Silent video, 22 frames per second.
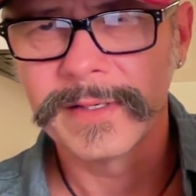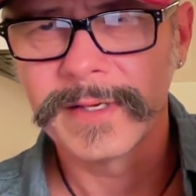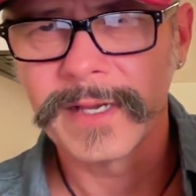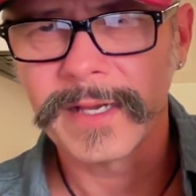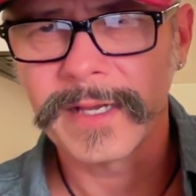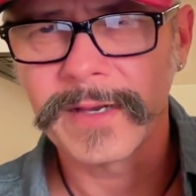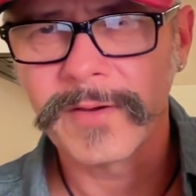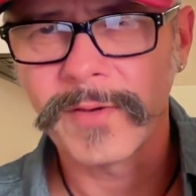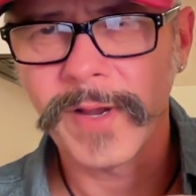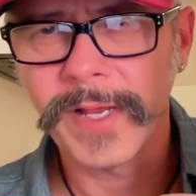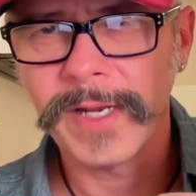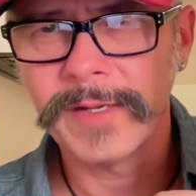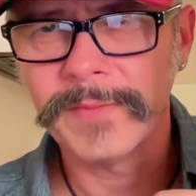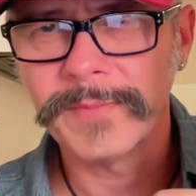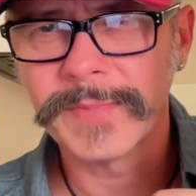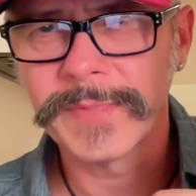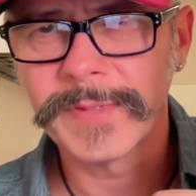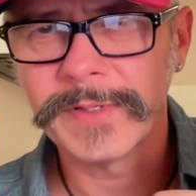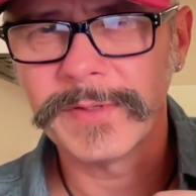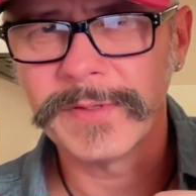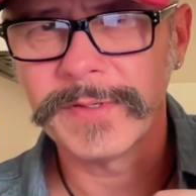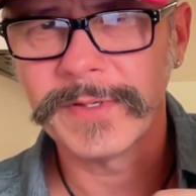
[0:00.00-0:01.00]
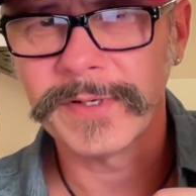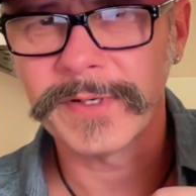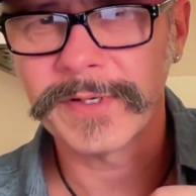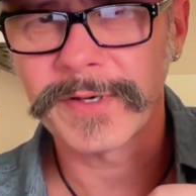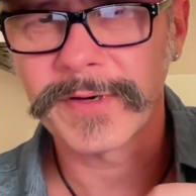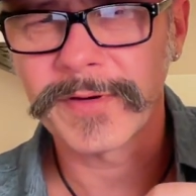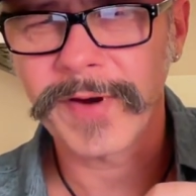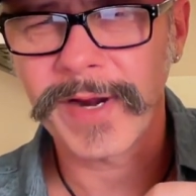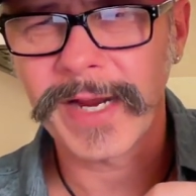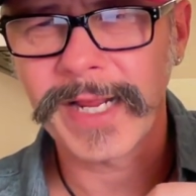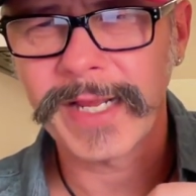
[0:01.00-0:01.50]
equate them to their
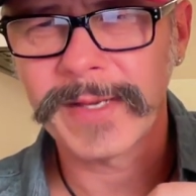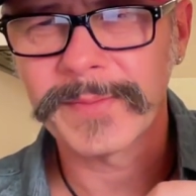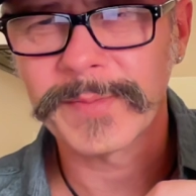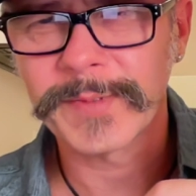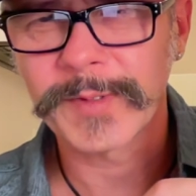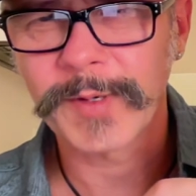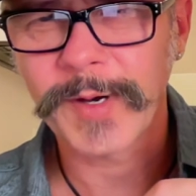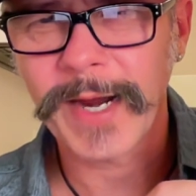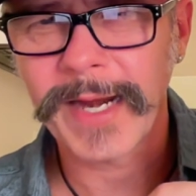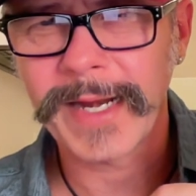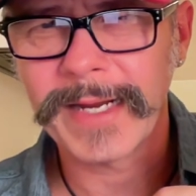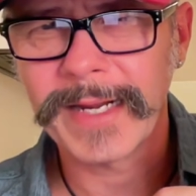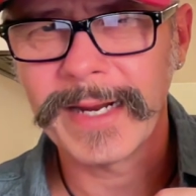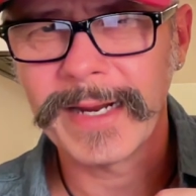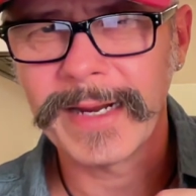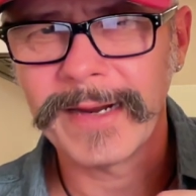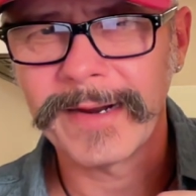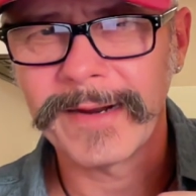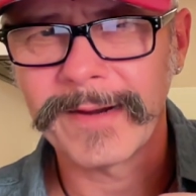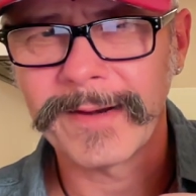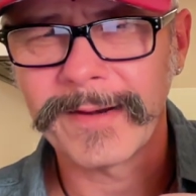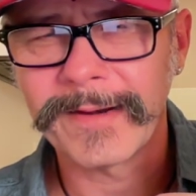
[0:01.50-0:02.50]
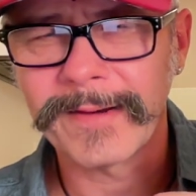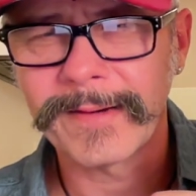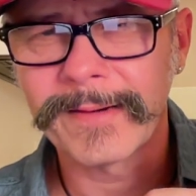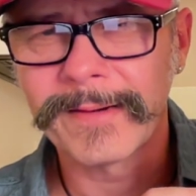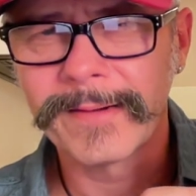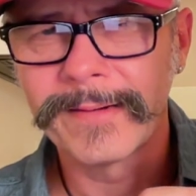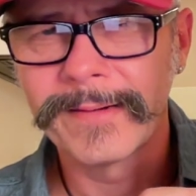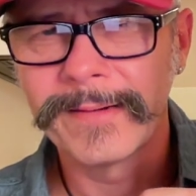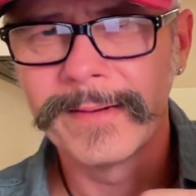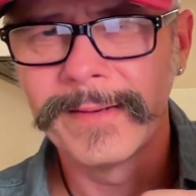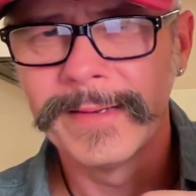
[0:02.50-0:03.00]
grams right here.
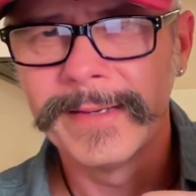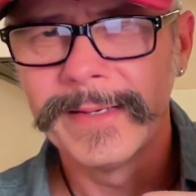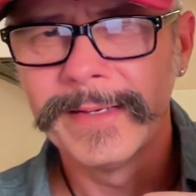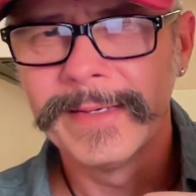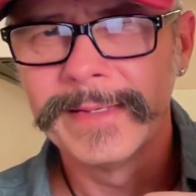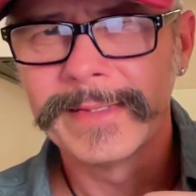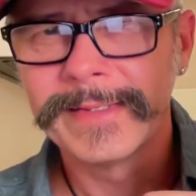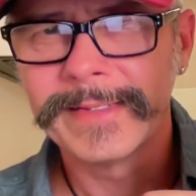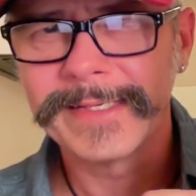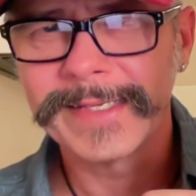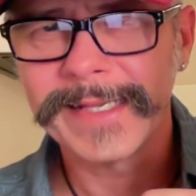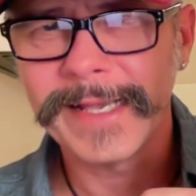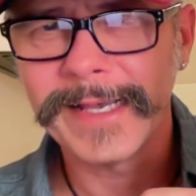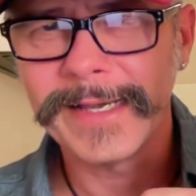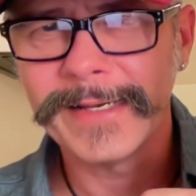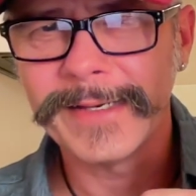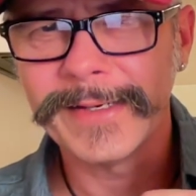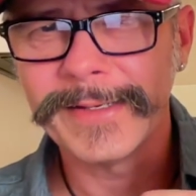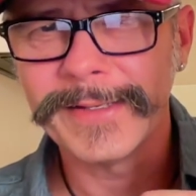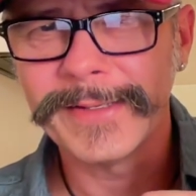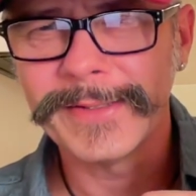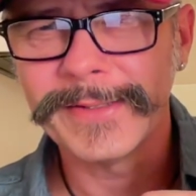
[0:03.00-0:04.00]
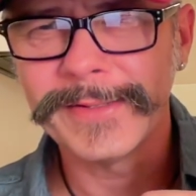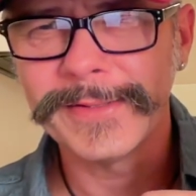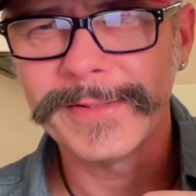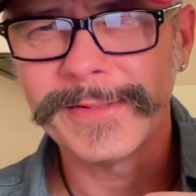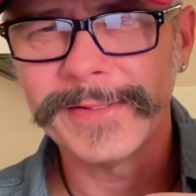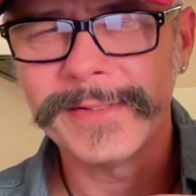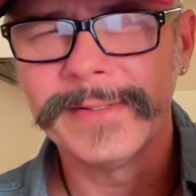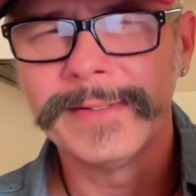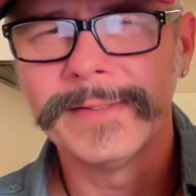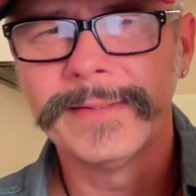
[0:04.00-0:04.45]
So